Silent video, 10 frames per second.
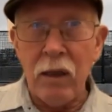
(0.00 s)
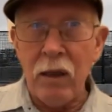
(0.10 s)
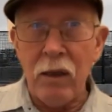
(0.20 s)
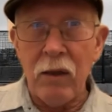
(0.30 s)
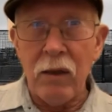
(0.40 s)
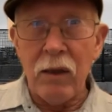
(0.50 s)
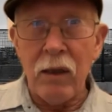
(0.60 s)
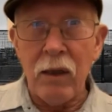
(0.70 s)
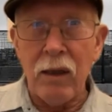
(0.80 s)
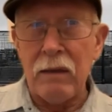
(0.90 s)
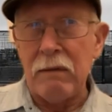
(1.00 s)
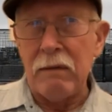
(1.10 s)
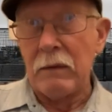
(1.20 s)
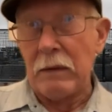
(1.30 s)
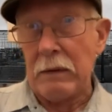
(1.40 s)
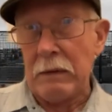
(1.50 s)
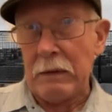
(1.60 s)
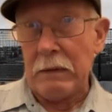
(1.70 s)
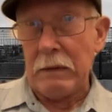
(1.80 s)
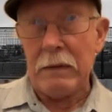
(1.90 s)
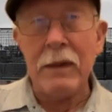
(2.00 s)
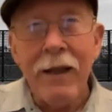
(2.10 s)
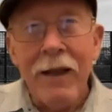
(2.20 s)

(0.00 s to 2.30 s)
you know, and kind of like, mm.